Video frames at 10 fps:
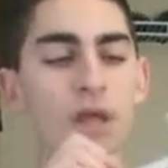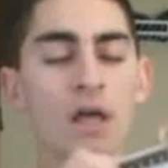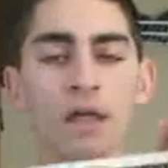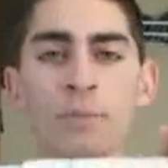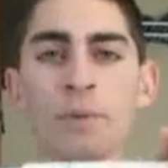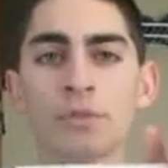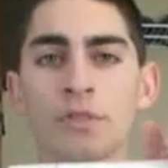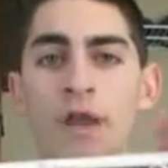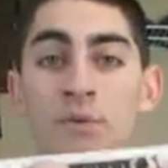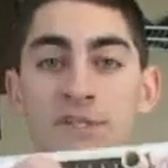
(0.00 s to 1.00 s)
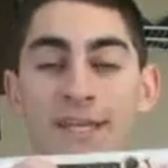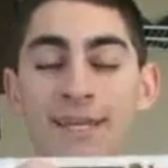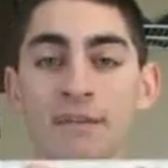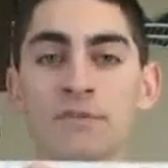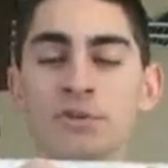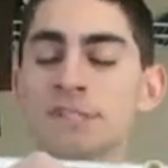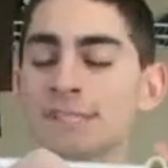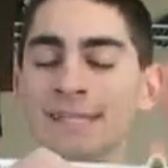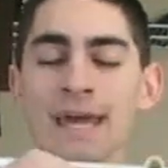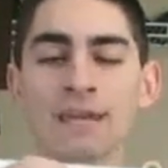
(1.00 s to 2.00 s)
A lot of people thought it was like an inverse.
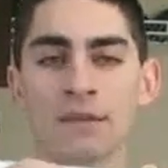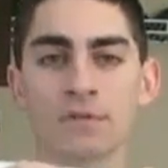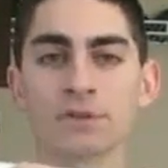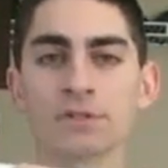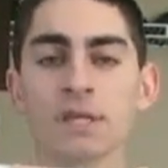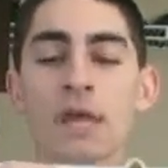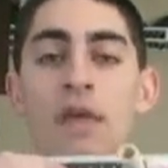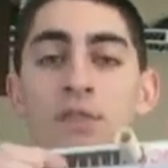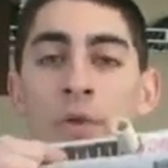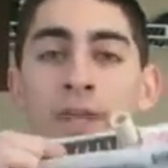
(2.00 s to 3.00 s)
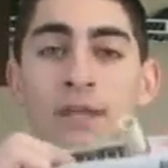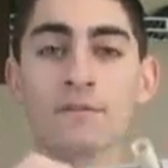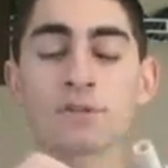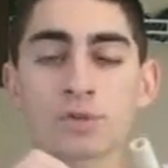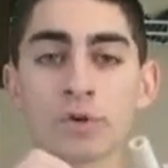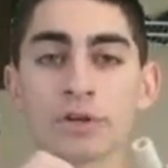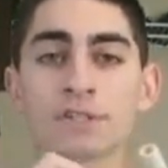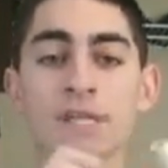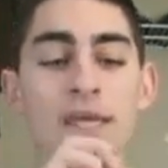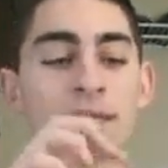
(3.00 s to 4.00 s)
It's not an inverse. The way an inverse
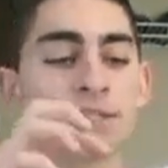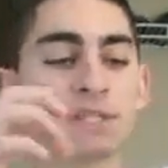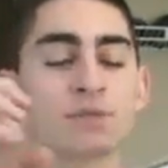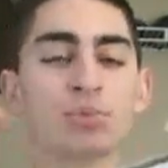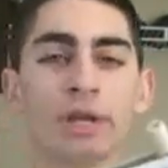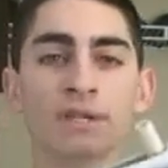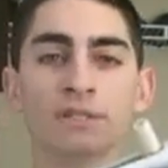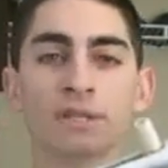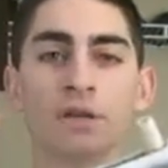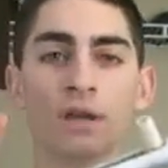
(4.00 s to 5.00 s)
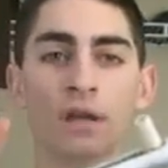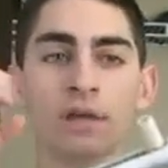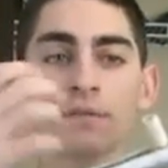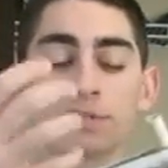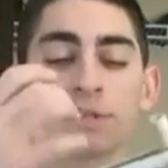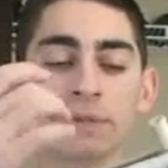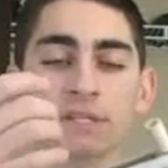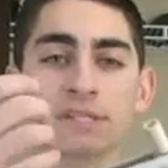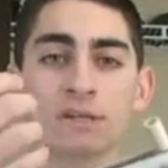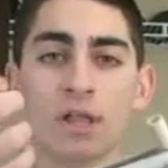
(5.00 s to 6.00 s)
works is the springs, there's something
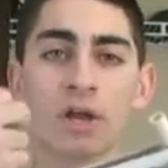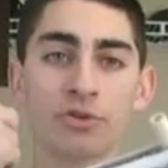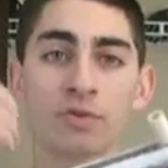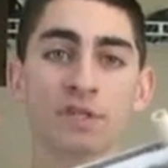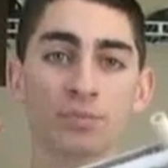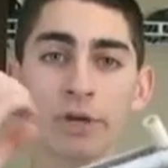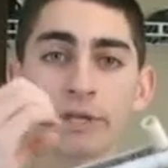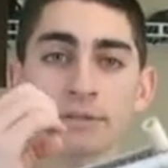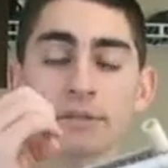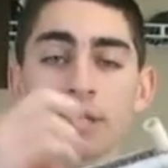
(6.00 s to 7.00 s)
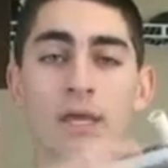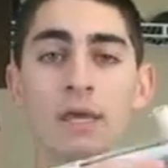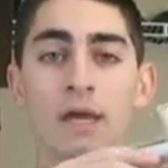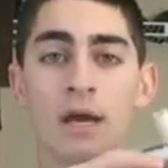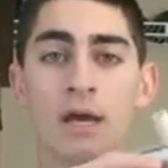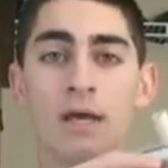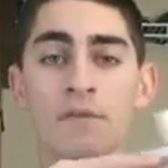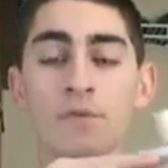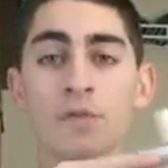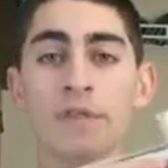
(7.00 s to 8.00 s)
still under the spring.
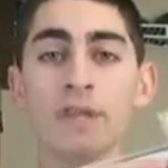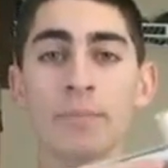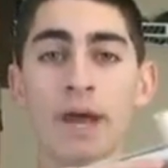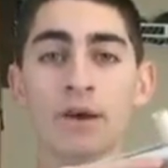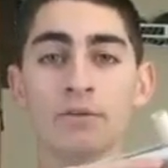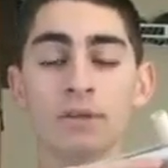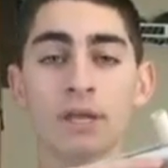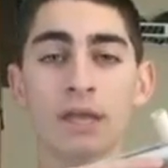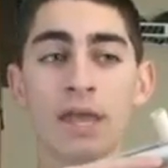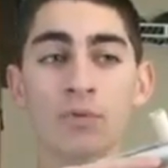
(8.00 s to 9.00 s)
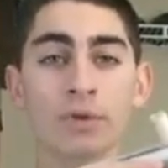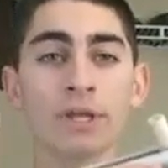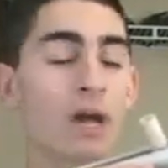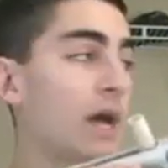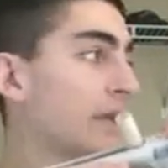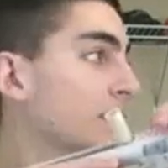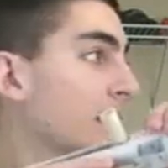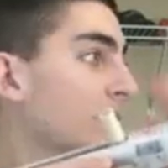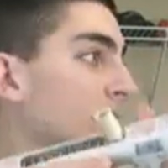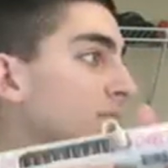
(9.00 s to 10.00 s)
If you think about a recon,
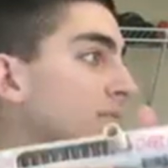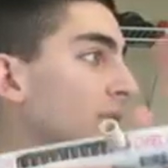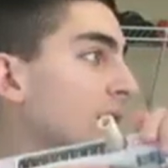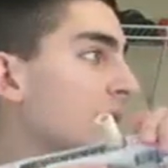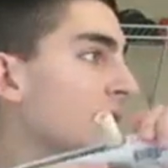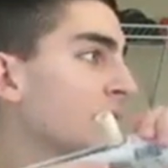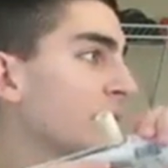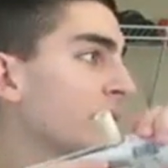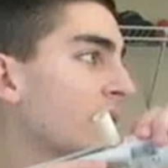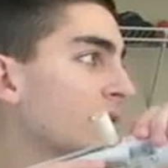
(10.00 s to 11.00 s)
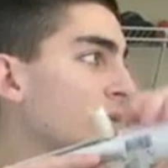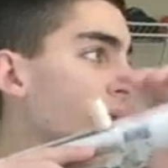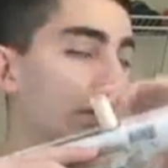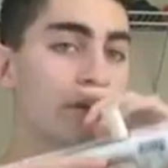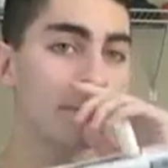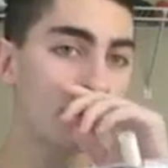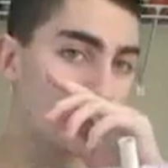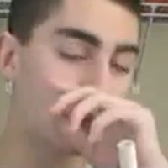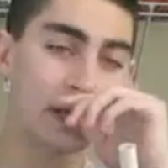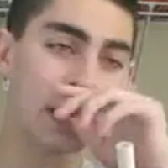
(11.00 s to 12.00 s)
I don't have a recon or a radar in my
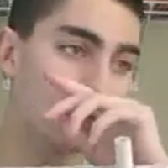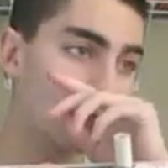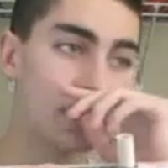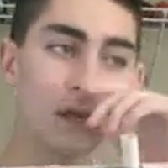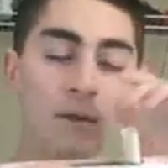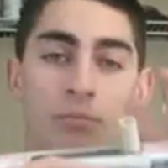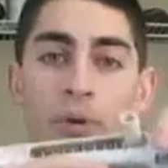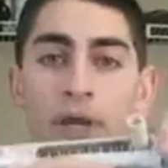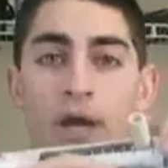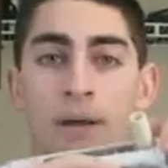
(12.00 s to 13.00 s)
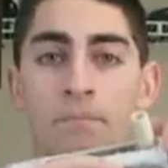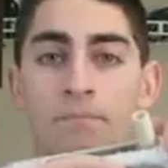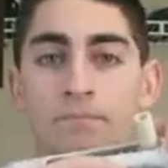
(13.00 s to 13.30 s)
room right now, but